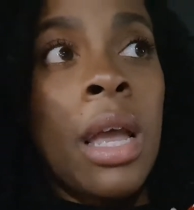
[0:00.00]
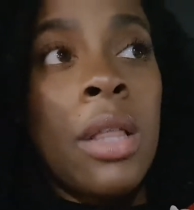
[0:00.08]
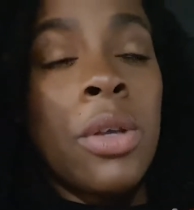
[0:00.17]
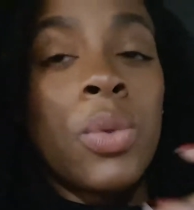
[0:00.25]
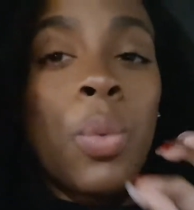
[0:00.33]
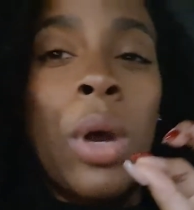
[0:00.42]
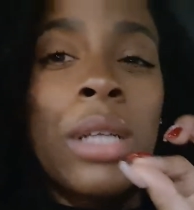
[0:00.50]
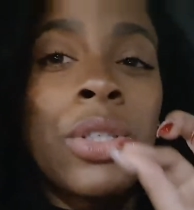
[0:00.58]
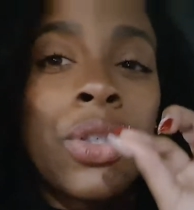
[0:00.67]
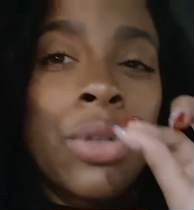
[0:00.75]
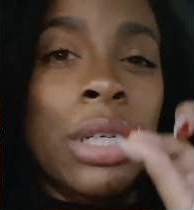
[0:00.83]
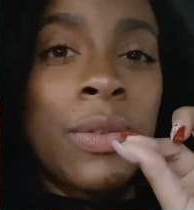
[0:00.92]
there's one
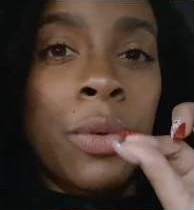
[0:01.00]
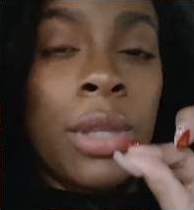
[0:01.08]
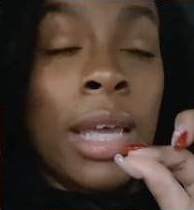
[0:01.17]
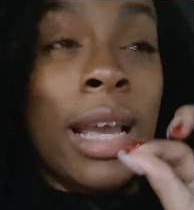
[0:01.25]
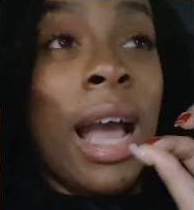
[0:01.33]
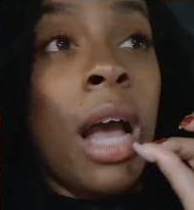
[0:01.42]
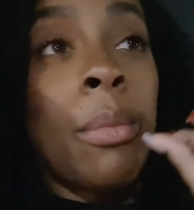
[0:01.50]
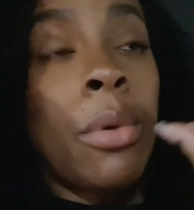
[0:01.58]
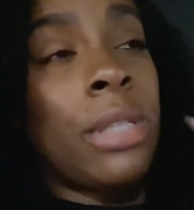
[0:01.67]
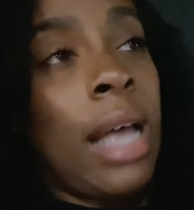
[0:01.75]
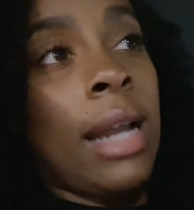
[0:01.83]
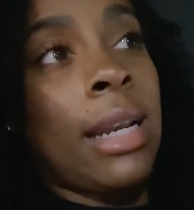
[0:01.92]
stressful thing. I
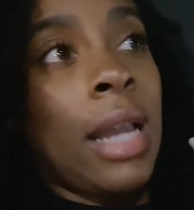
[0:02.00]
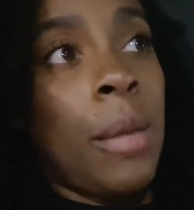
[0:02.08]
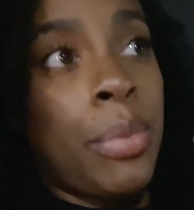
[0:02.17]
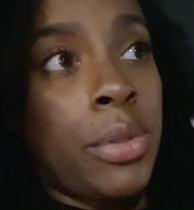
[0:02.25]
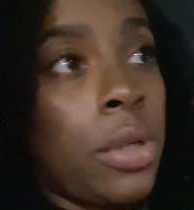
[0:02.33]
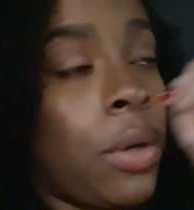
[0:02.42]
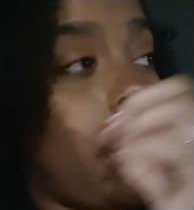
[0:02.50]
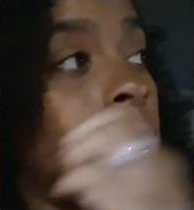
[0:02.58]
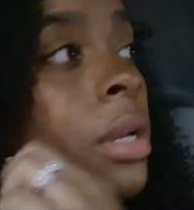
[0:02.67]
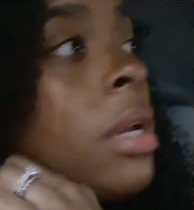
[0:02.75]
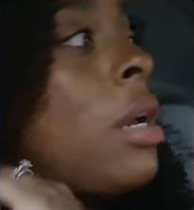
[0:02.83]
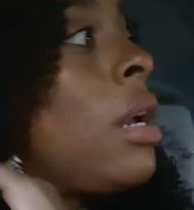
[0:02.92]
almost had an episode
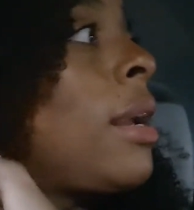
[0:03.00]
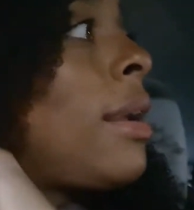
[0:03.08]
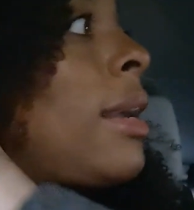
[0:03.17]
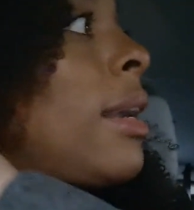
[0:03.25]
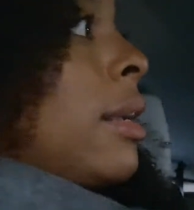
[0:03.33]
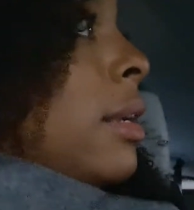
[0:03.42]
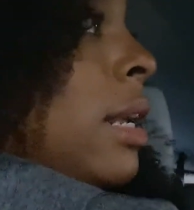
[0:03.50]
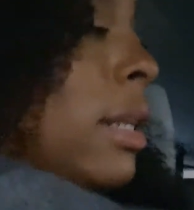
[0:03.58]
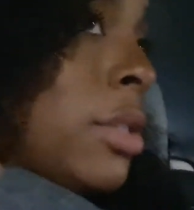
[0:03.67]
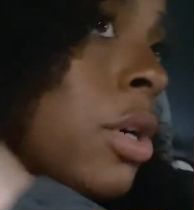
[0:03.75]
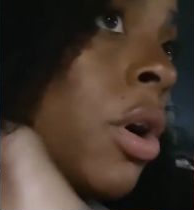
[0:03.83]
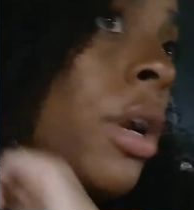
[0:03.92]
in
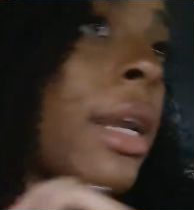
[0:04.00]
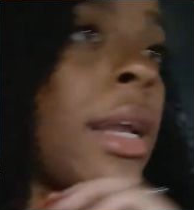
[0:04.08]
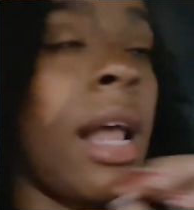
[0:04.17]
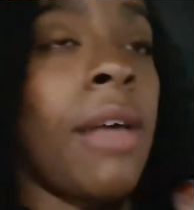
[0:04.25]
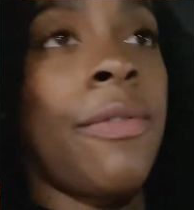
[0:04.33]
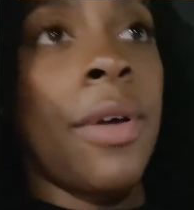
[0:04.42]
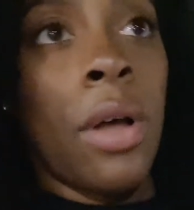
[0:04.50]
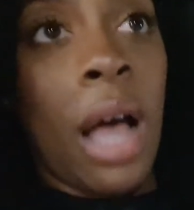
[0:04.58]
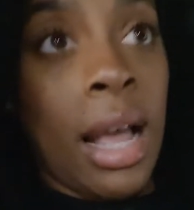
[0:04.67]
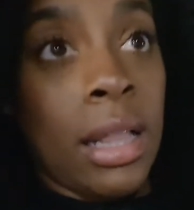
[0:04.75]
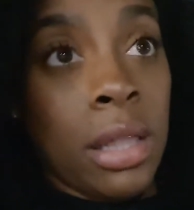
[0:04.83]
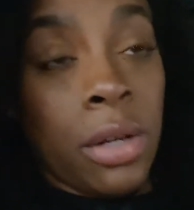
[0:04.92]
in Target. I felt
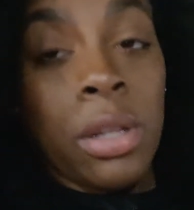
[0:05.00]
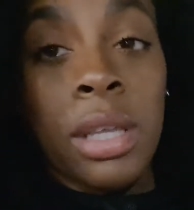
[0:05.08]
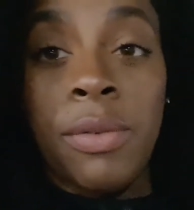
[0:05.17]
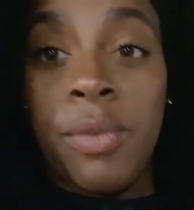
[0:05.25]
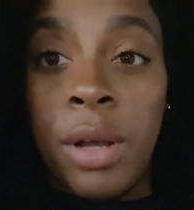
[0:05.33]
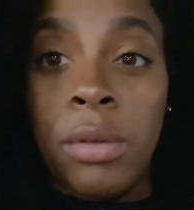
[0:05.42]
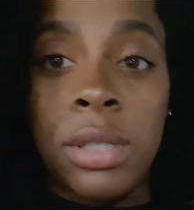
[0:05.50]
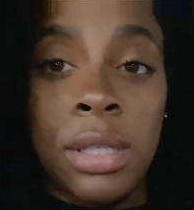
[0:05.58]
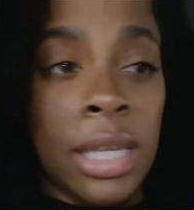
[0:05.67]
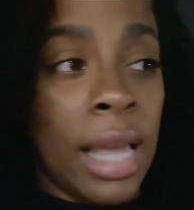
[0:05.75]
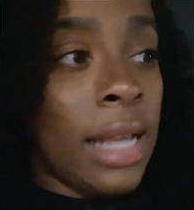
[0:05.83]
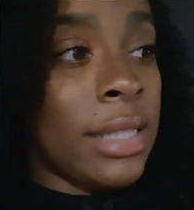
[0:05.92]
I literally felt
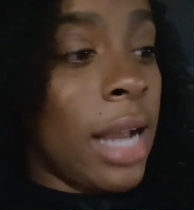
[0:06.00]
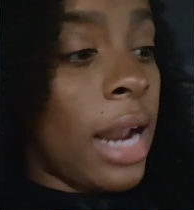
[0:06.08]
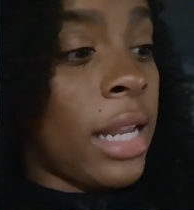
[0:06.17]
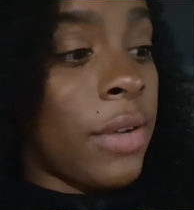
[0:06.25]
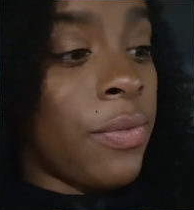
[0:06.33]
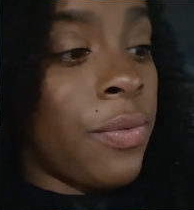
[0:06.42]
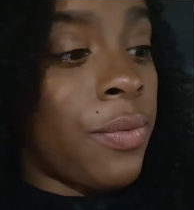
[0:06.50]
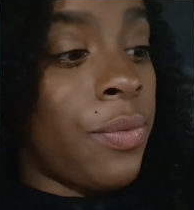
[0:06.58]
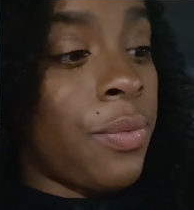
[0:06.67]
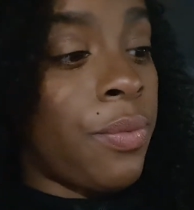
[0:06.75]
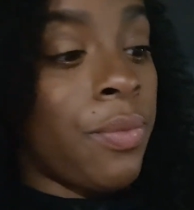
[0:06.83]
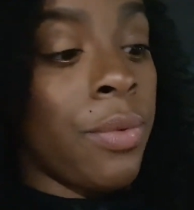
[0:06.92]
the anxiety
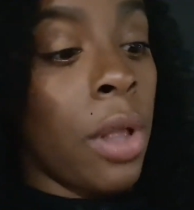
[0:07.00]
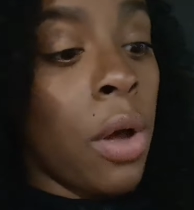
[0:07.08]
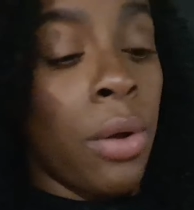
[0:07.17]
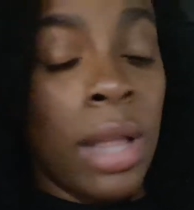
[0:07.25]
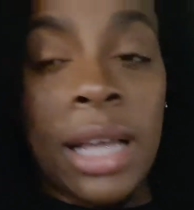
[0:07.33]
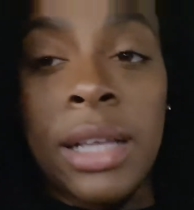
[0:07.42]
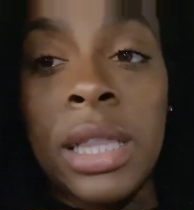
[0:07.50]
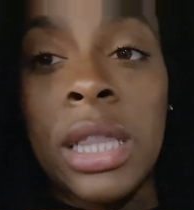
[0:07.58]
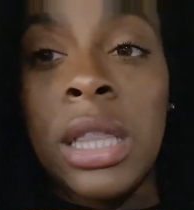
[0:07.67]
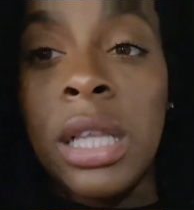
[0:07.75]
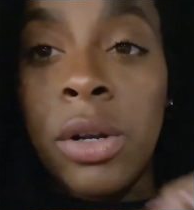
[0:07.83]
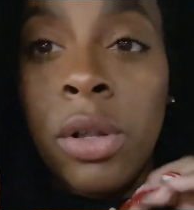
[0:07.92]
flow like
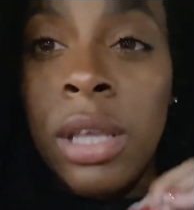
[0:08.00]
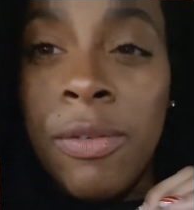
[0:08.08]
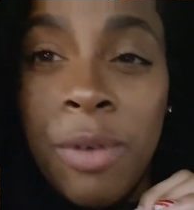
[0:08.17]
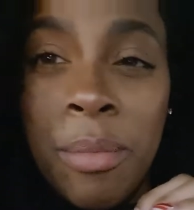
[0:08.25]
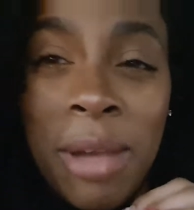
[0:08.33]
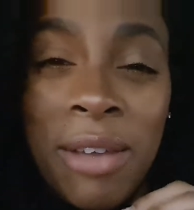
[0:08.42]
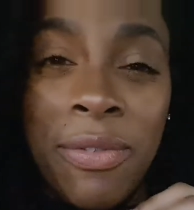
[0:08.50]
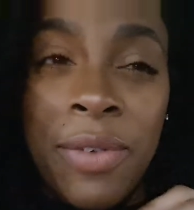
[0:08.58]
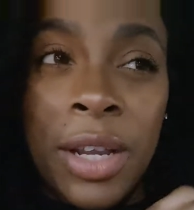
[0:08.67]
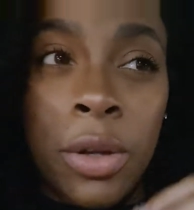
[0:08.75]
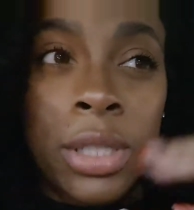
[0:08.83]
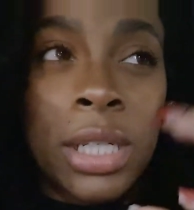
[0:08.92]
literally from my
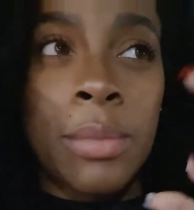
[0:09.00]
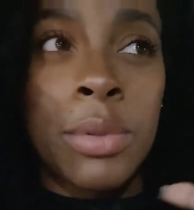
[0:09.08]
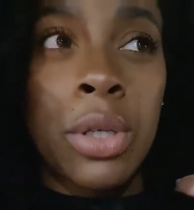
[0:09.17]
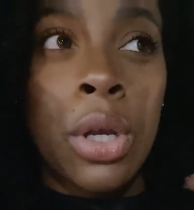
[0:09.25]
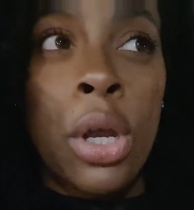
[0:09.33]
fingertips